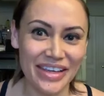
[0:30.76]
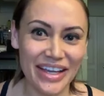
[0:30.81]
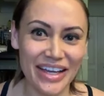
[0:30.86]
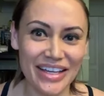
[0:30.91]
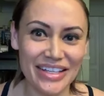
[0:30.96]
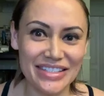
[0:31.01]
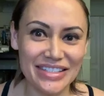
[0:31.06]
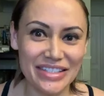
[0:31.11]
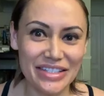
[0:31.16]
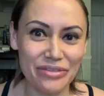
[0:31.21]
I
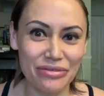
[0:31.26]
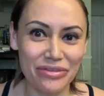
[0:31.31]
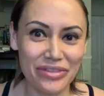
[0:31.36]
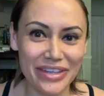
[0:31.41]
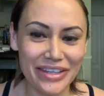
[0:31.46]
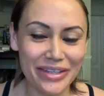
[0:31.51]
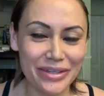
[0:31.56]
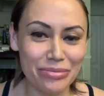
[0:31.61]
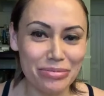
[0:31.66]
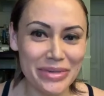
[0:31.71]
see a
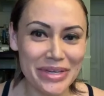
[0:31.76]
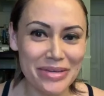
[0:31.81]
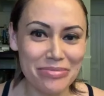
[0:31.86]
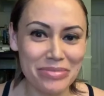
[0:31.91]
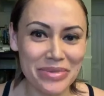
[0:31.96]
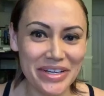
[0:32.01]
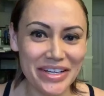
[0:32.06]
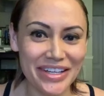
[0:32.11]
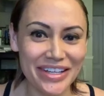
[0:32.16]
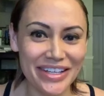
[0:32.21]
few
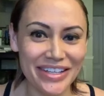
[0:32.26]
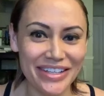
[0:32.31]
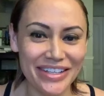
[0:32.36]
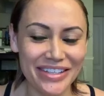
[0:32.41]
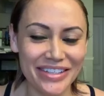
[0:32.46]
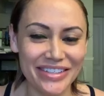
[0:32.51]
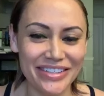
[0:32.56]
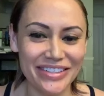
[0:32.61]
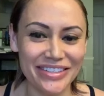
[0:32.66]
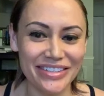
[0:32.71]

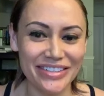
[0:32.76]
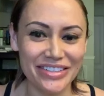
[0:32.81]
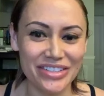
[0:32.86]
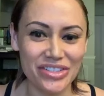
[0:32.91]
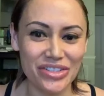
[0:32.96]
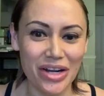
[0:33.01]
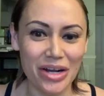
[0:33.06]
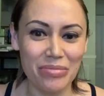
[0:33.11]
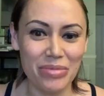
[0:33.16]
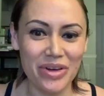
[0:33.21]
people.
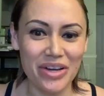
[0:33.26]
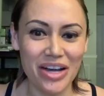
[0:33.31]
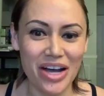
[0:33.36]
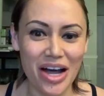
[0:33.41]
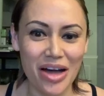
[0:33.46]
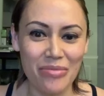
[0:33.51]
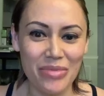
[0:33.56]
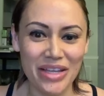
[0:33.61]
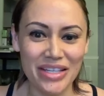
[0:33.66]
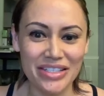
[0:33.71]
Drop a
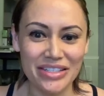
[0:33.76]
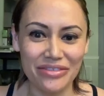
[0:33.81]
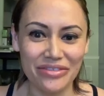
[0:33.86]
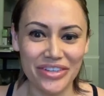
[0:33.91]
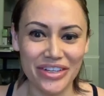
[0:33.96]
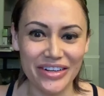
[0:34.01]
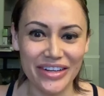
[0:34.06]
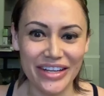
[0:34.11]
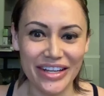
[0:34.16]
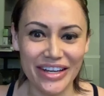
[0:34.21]
comment if you're
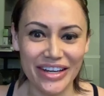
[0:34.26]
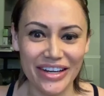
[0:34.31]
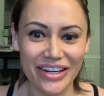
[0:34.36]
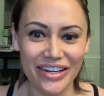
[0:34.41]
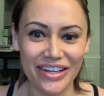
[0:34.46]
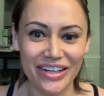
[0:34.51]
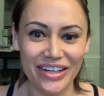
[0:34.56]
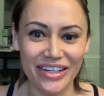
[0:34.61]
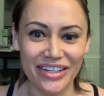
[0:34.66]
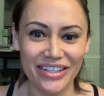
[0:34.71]

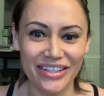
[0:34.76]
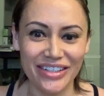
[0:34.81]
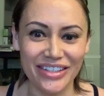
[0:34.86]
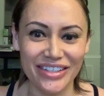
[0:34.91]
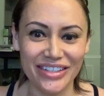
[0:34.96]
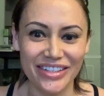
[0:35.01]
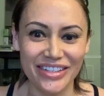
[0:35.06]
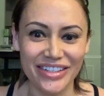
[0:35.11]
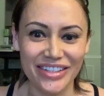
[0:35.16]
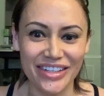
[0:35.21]
here.
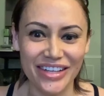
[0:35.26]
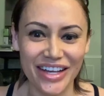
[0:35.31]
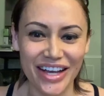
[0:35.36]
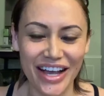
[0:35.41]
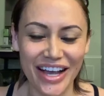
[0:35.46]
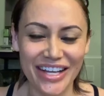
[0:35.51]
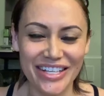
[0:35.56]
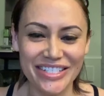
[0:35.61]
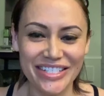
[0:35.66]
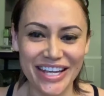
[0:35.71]
Hi,
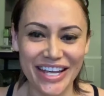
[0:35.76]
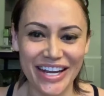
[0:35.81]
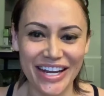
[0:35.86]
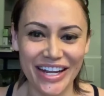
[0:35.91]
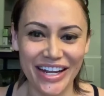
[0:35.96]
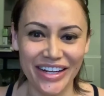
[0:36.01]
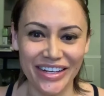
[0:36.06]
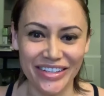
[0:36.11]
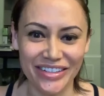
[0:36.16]
Shanna.